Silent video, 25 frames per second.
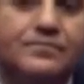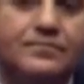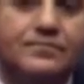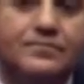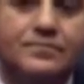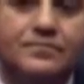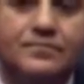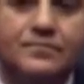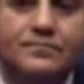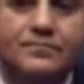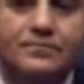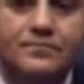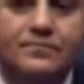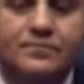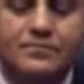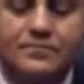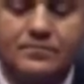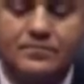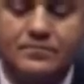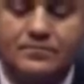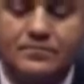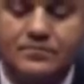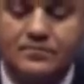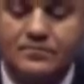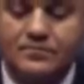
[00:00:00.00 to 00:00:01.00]

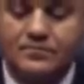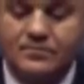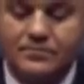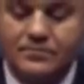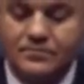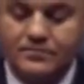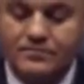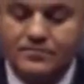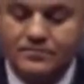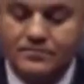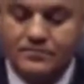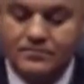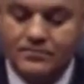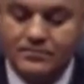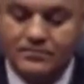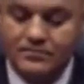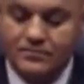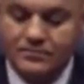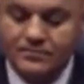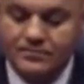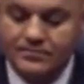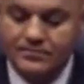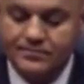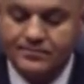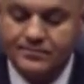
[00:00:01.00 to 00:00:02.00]

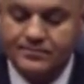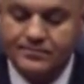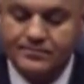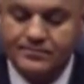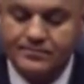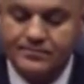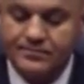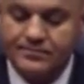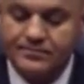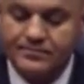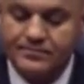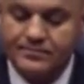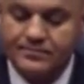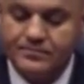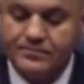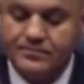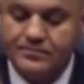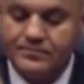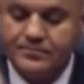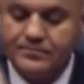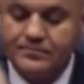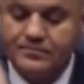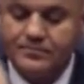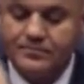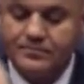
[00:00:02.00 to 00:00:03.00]

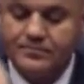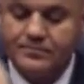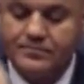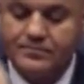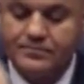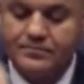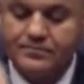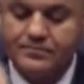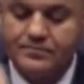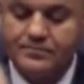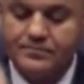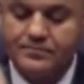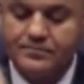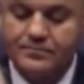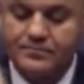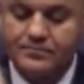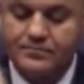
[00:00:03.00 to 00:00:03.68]
No words are spoken by the person on screen.